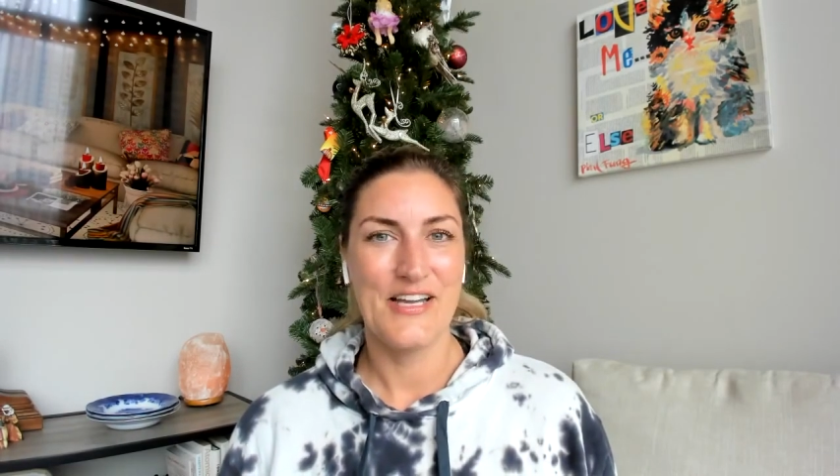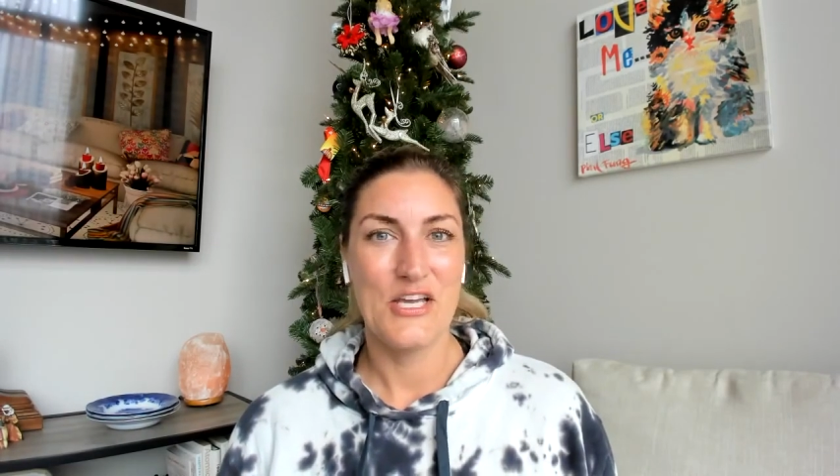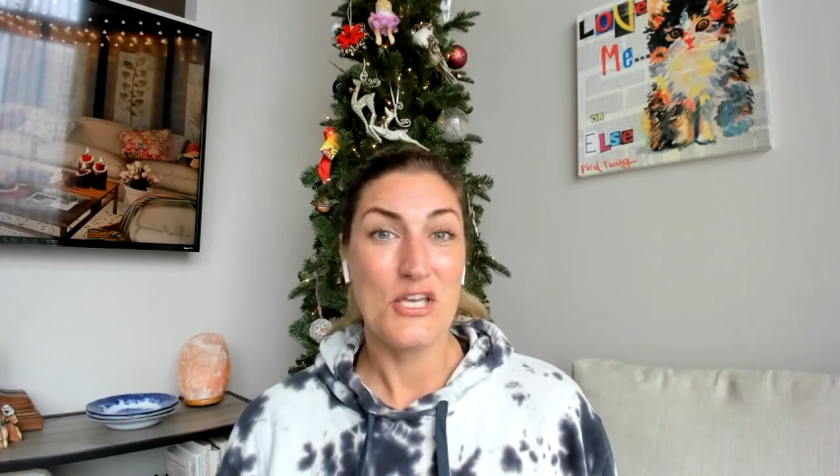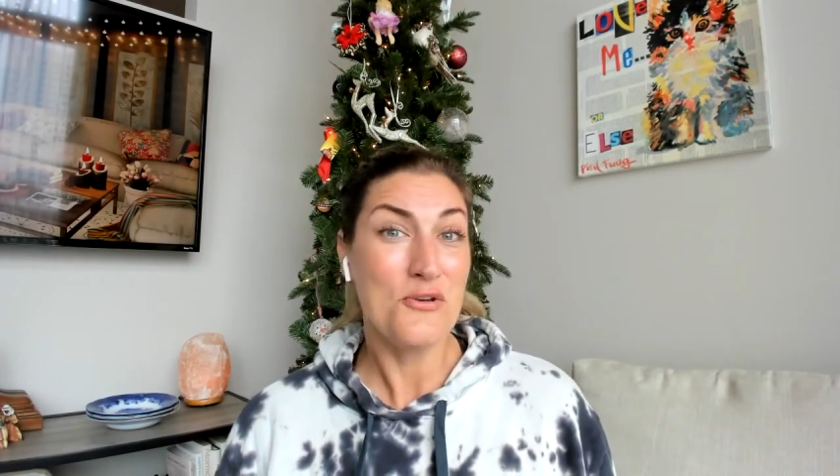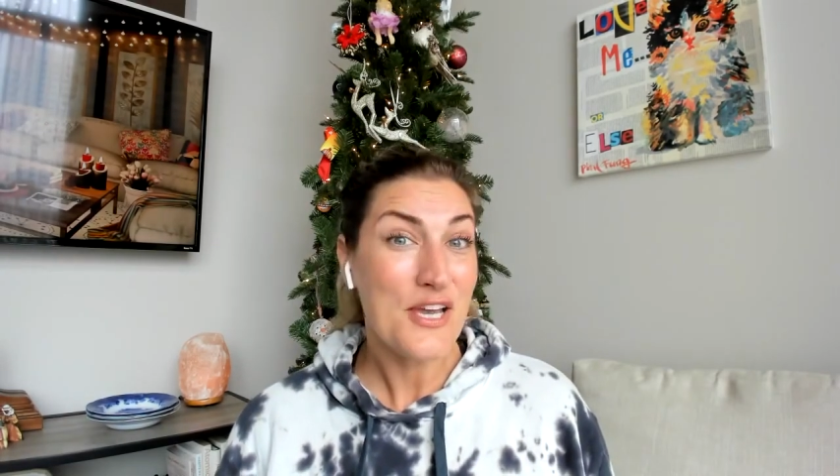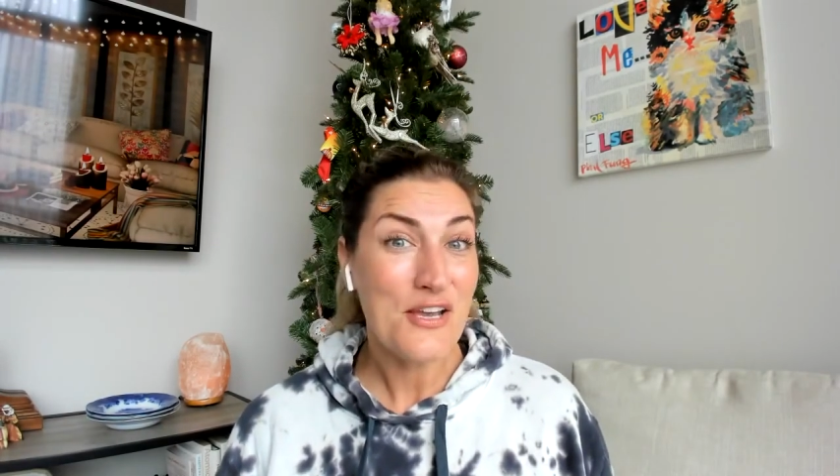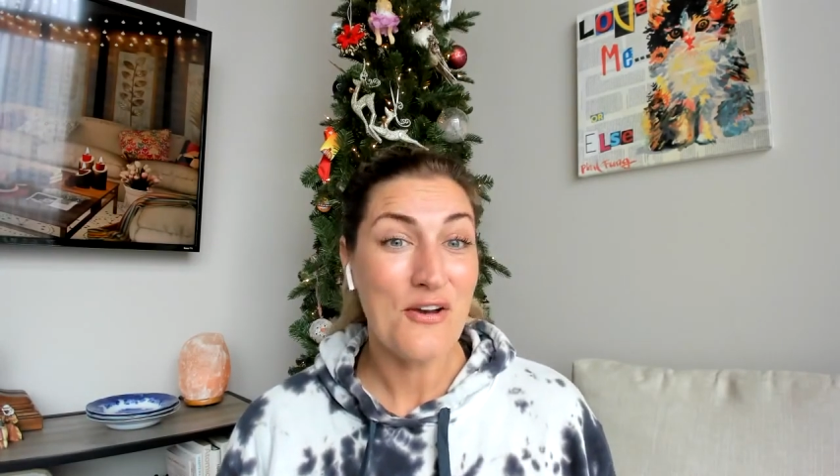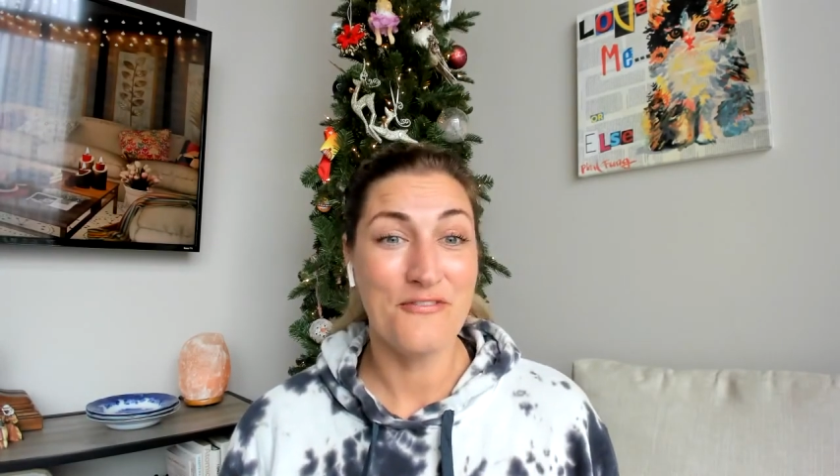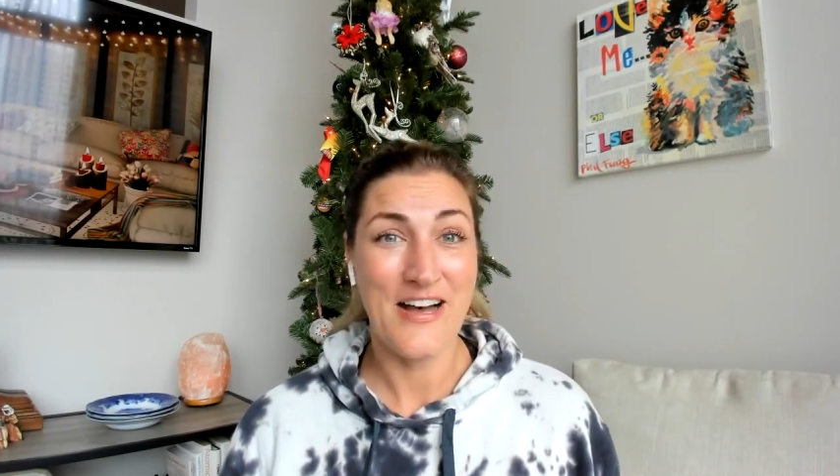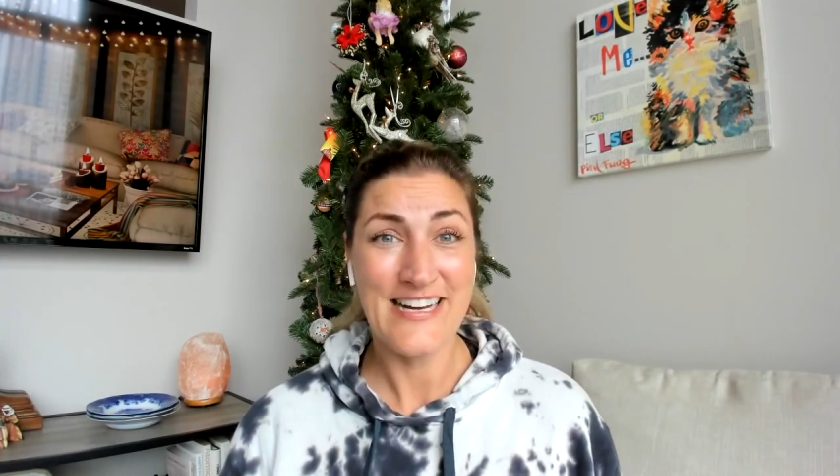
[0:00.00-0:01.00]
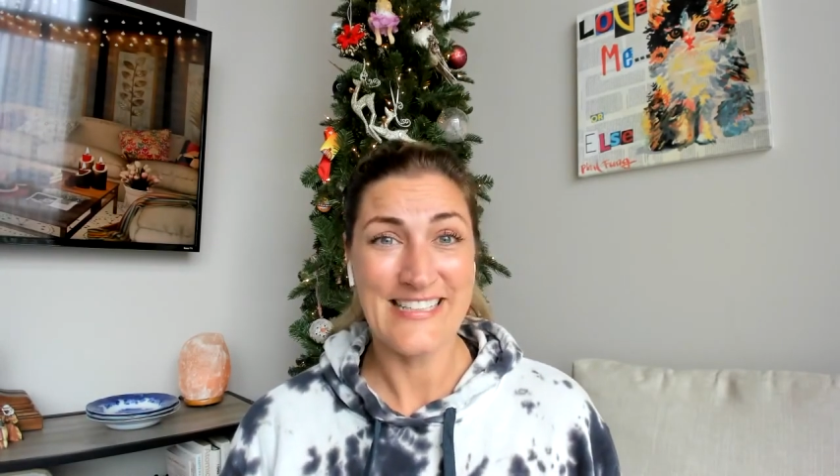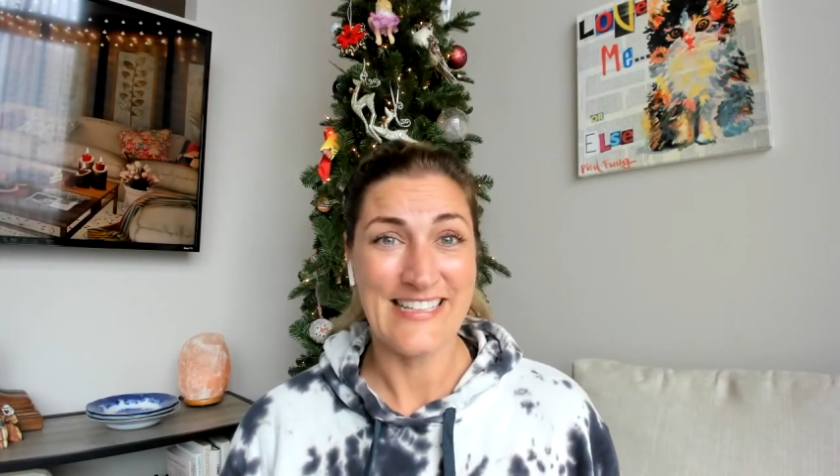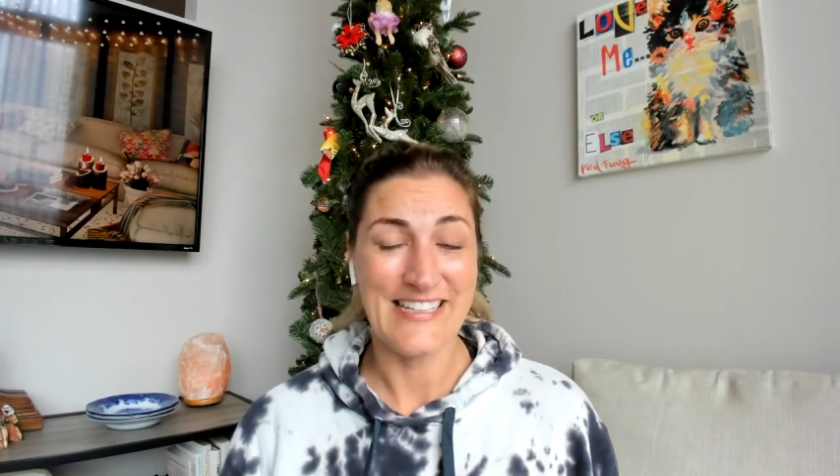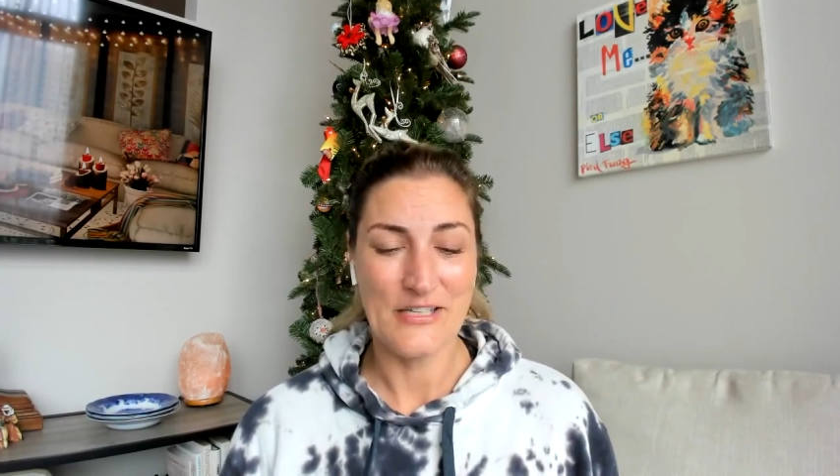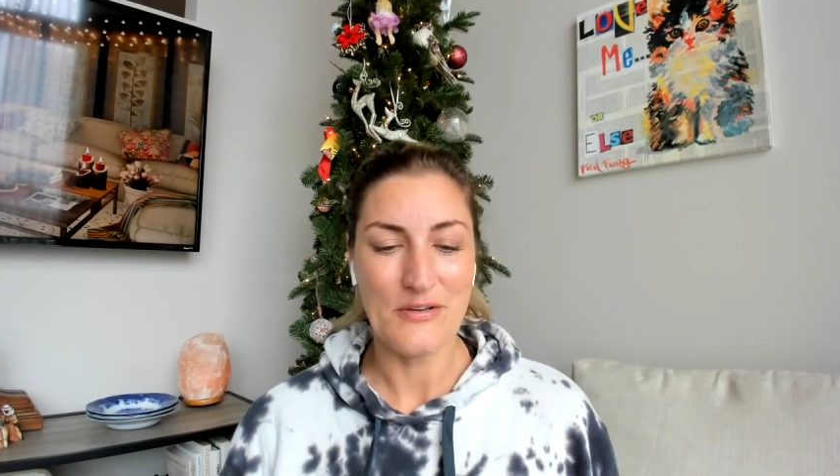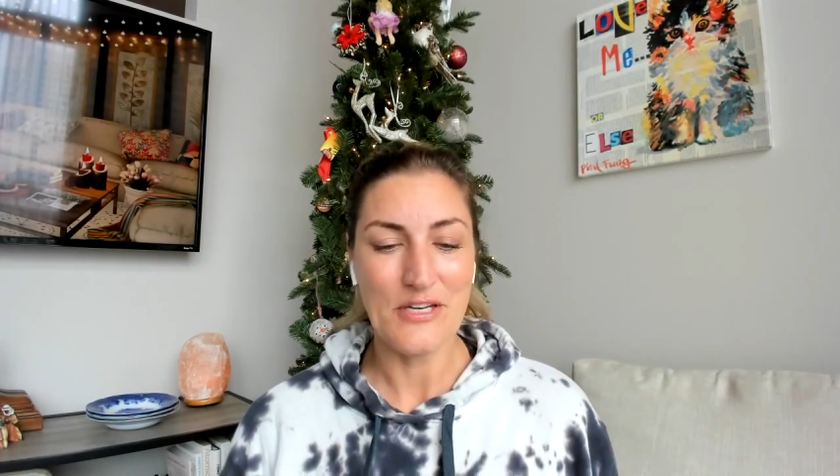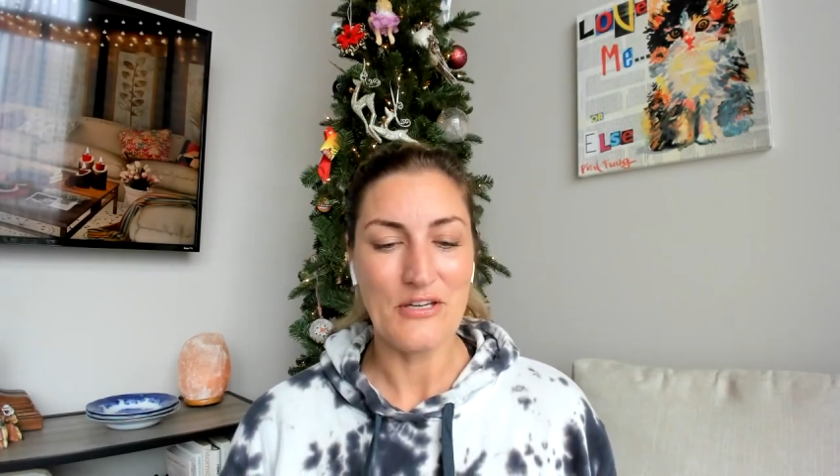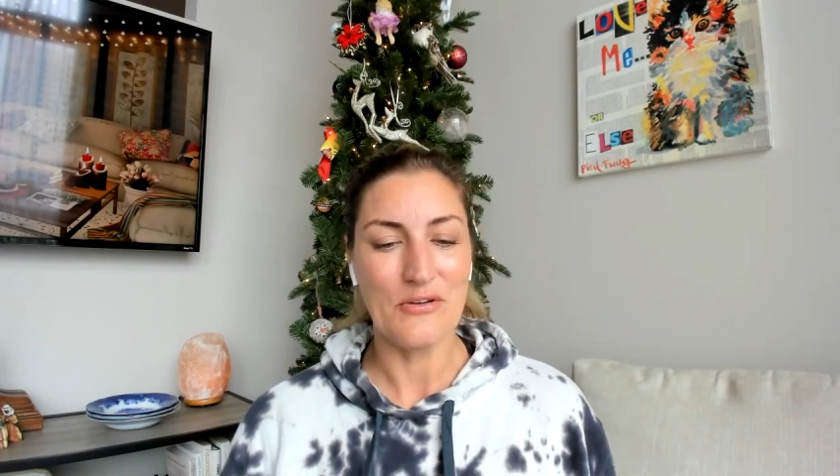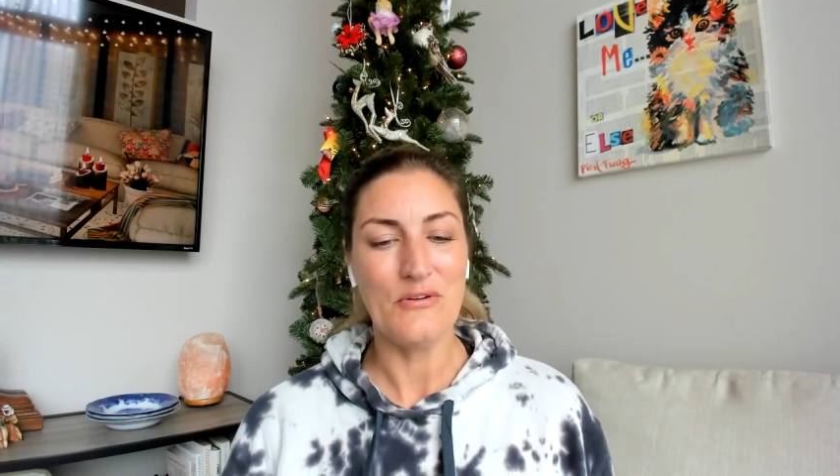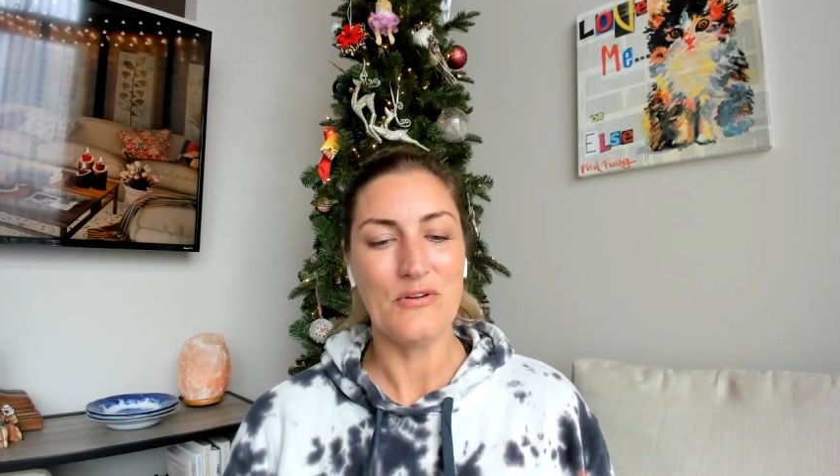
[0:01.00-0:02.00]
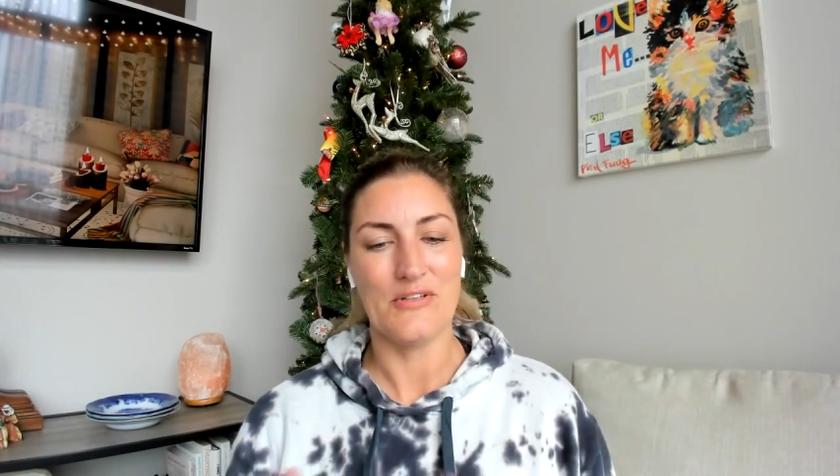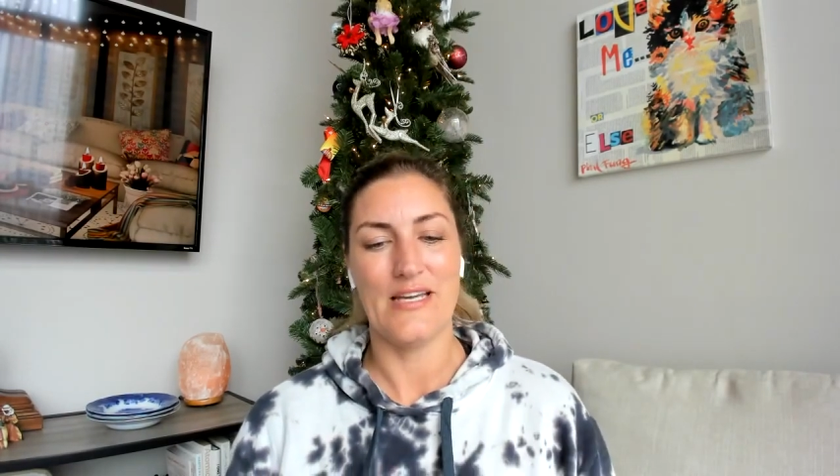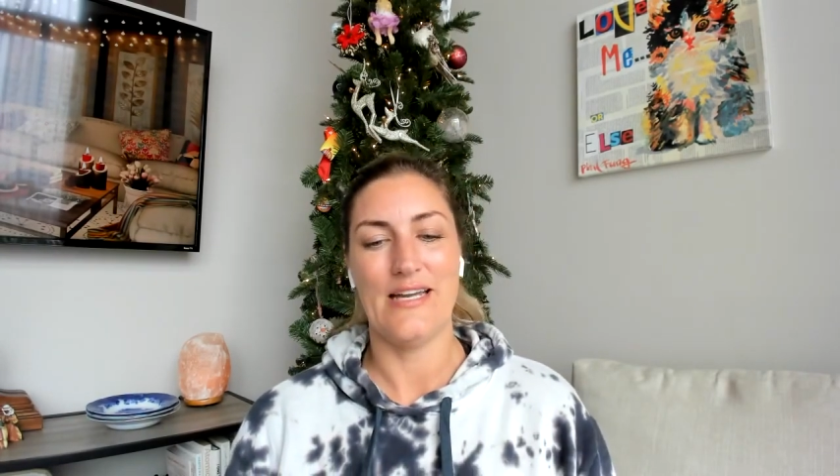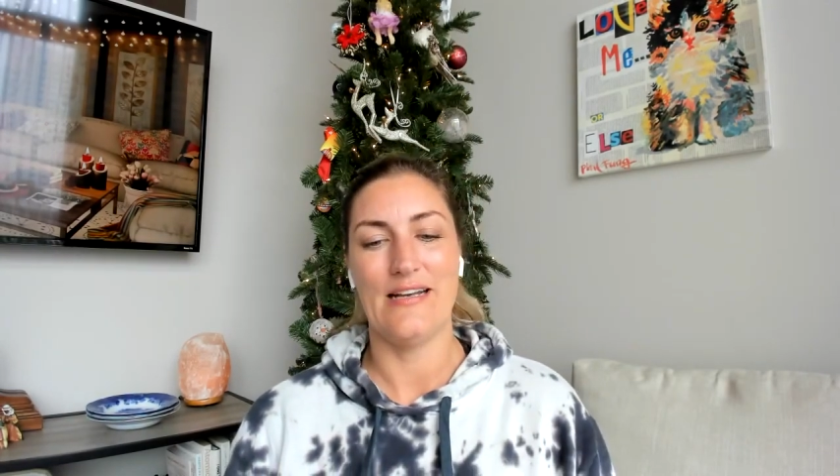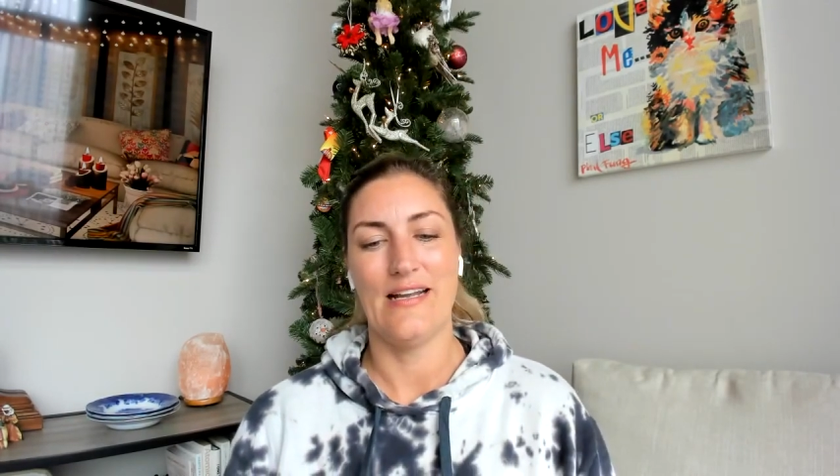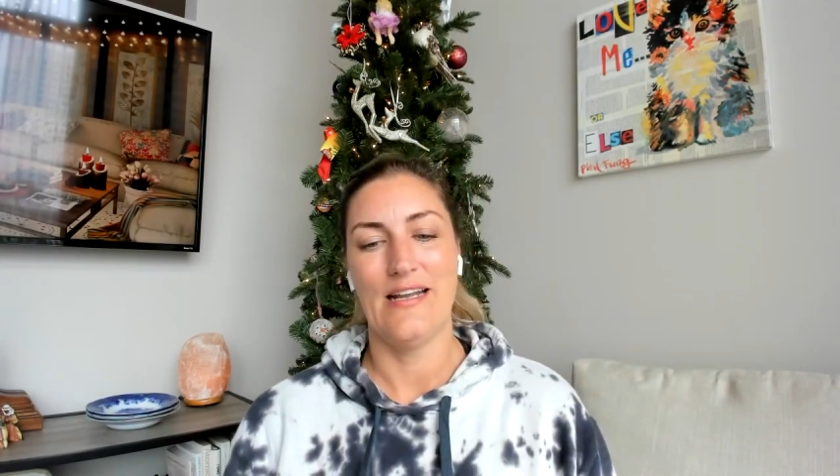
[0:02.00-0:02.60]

you could go find it. You could Google it.